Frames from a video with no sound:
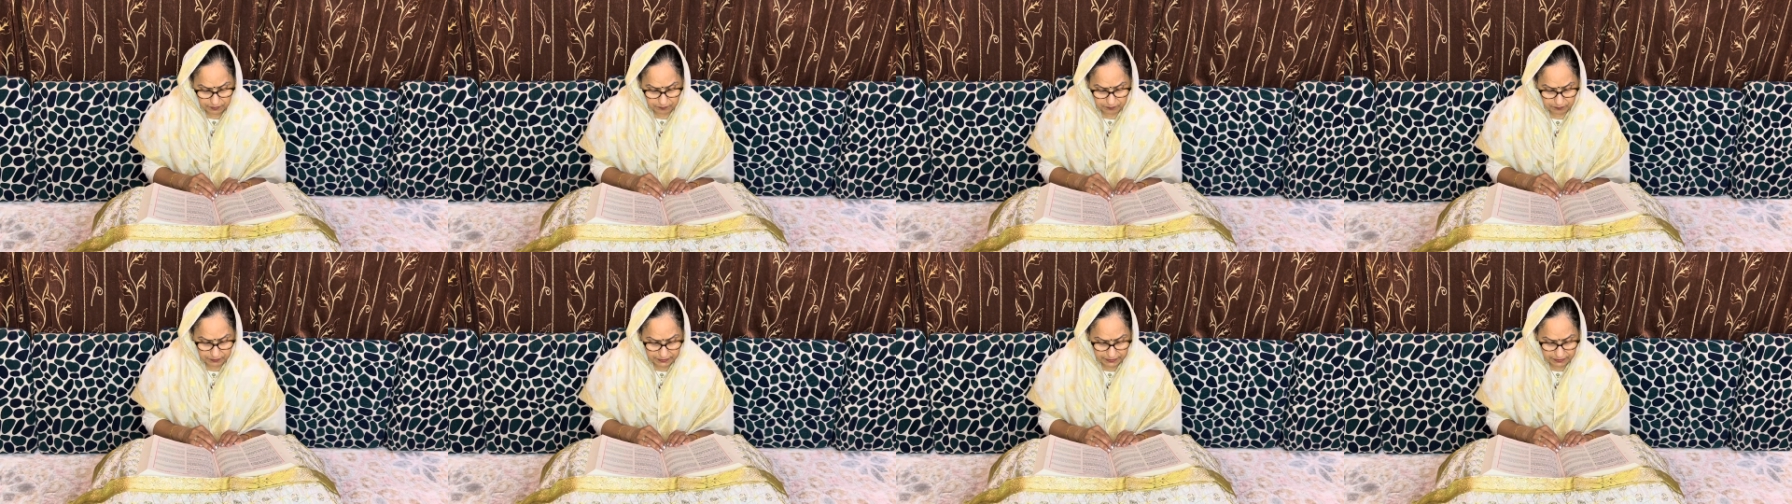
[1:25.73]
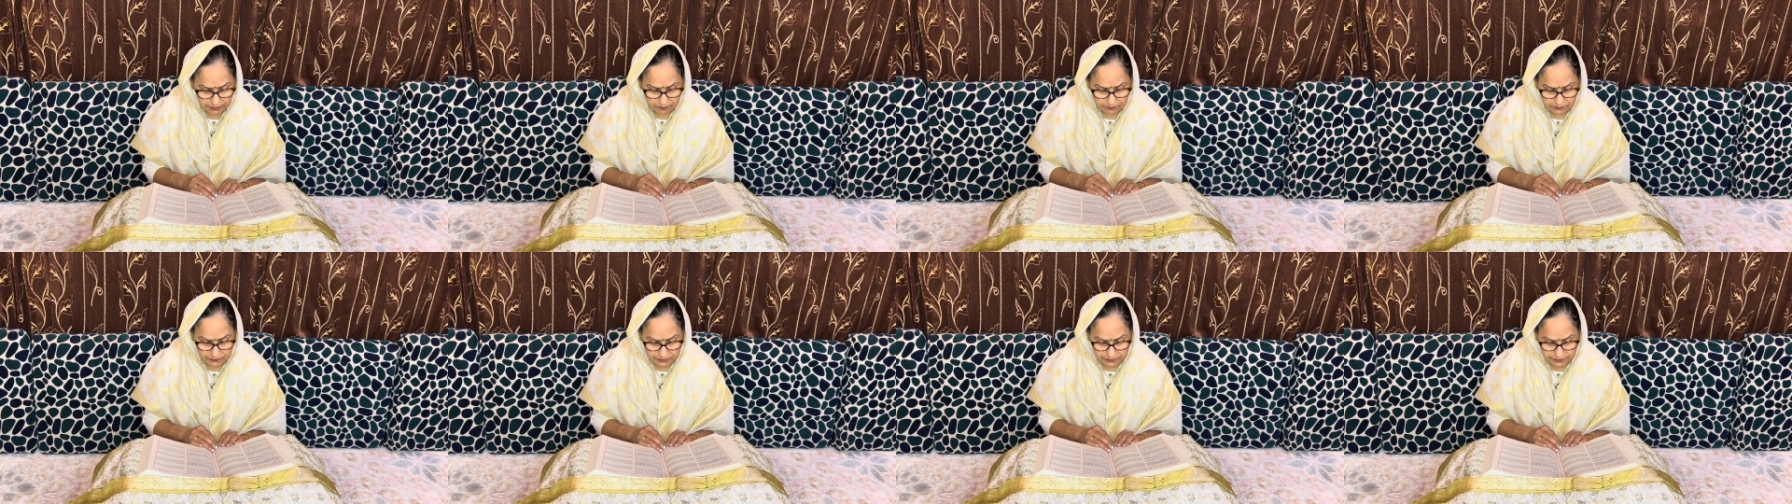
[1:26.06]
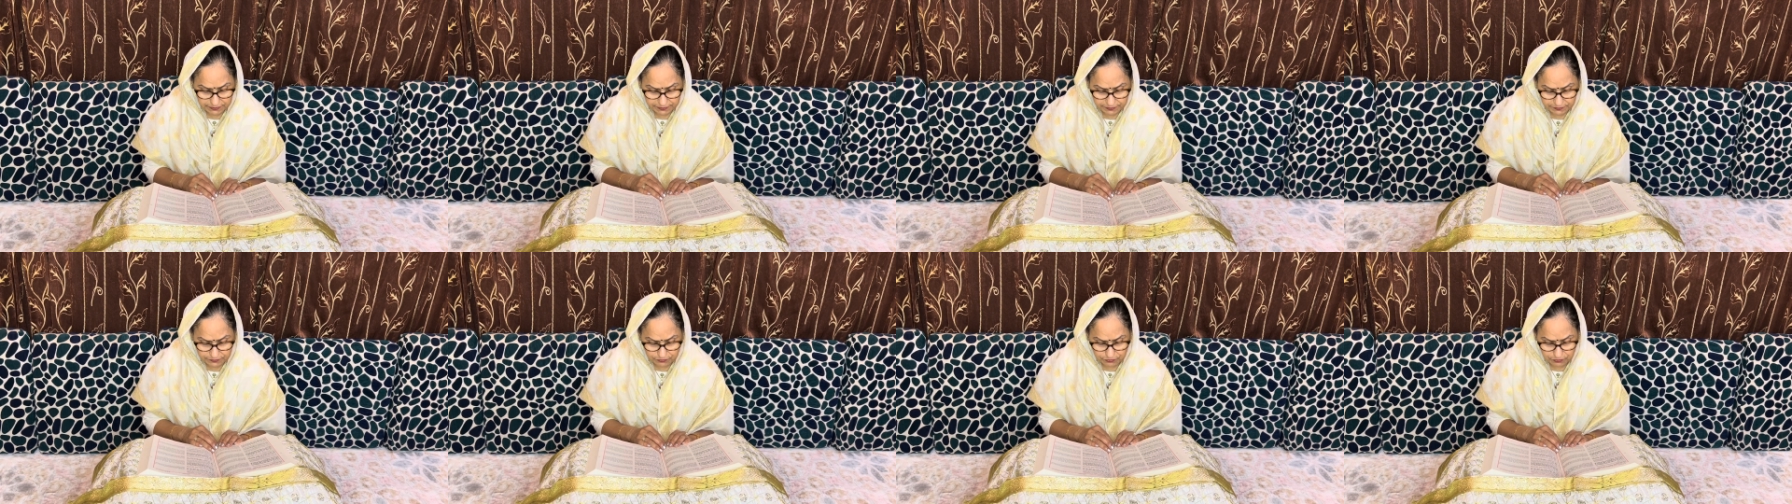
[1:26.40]
becomes
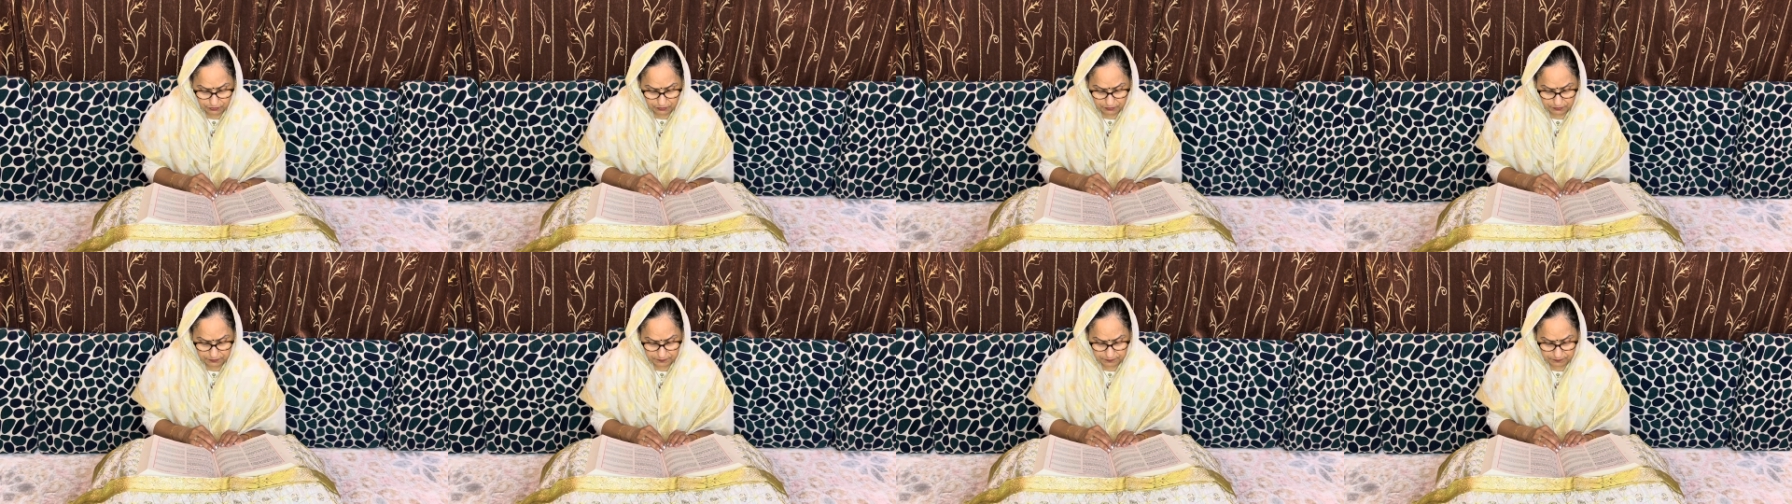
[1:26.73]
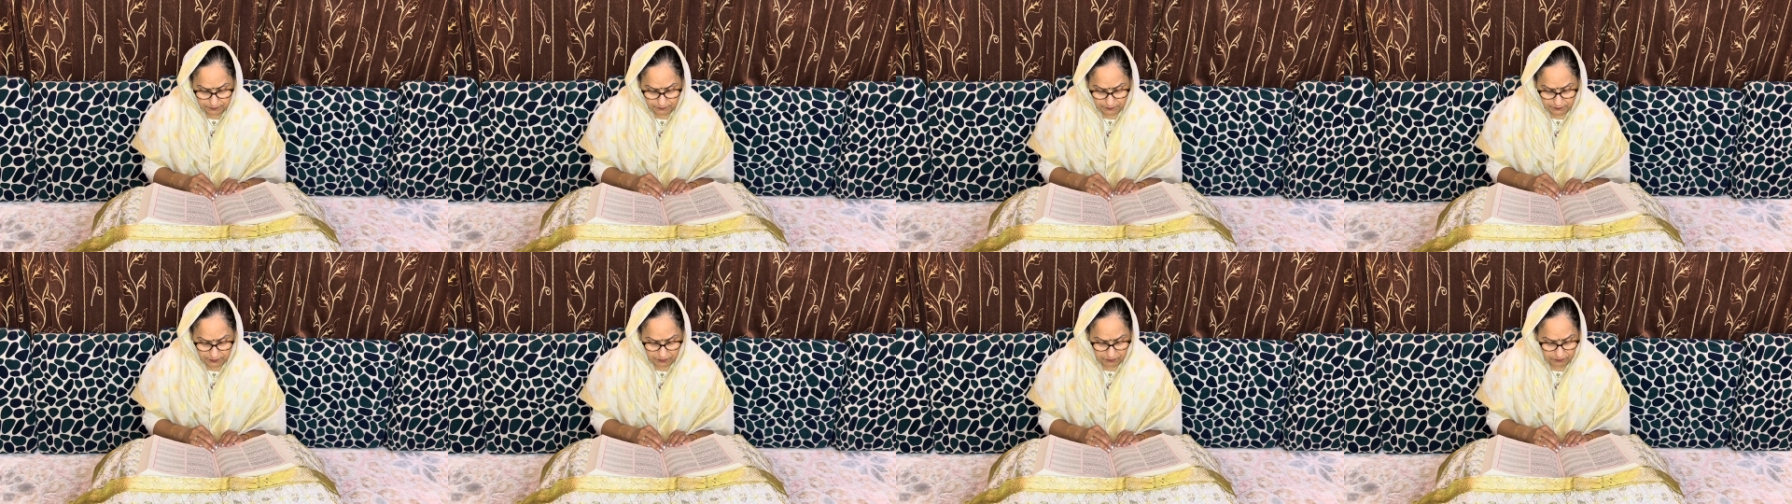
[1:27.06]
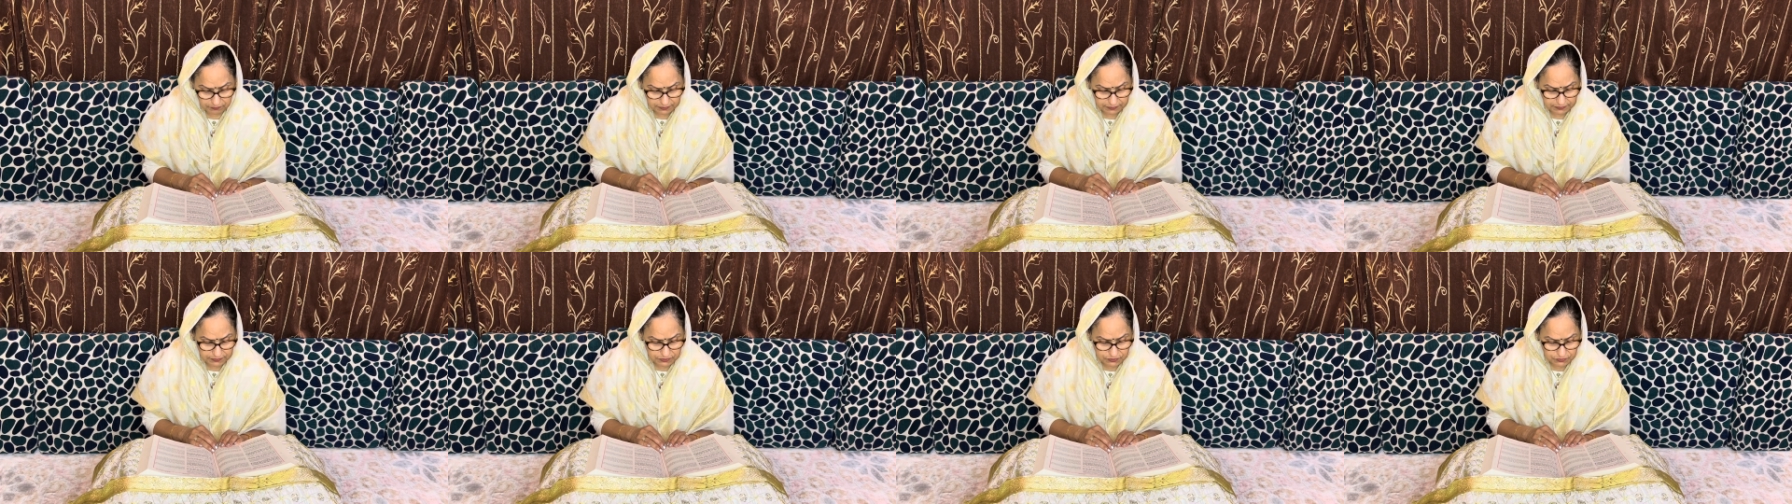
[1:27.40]
grateful,
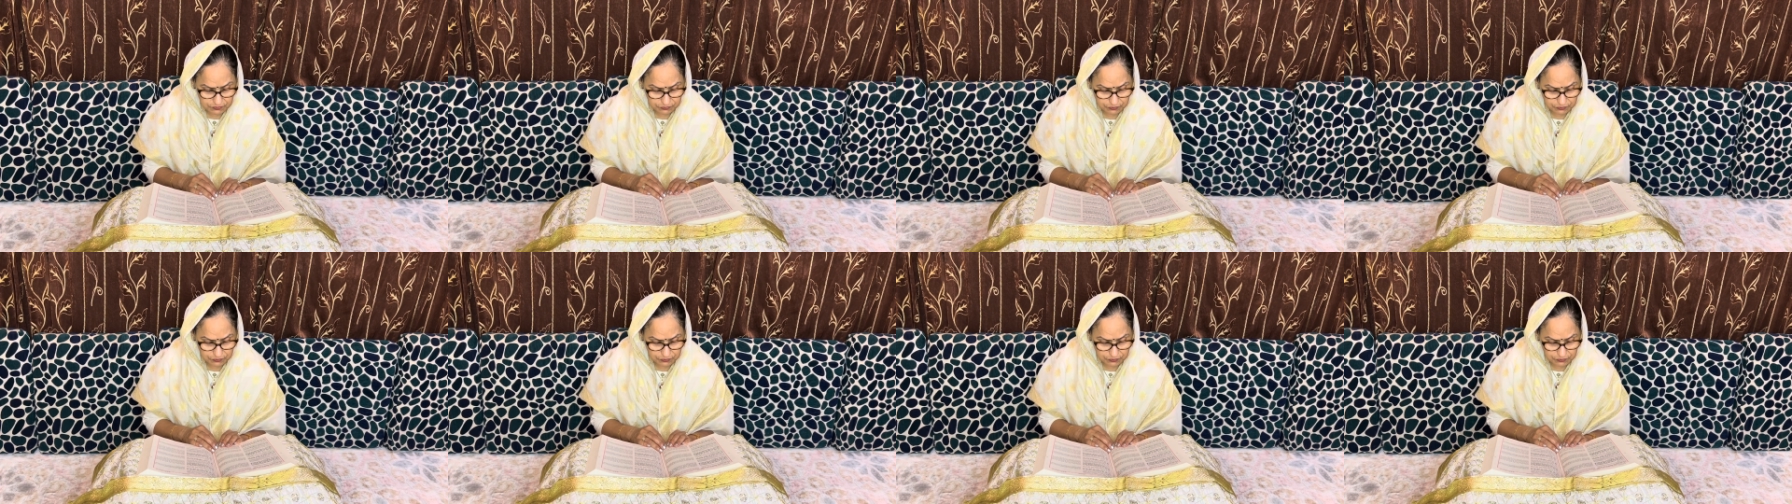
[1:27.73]
one is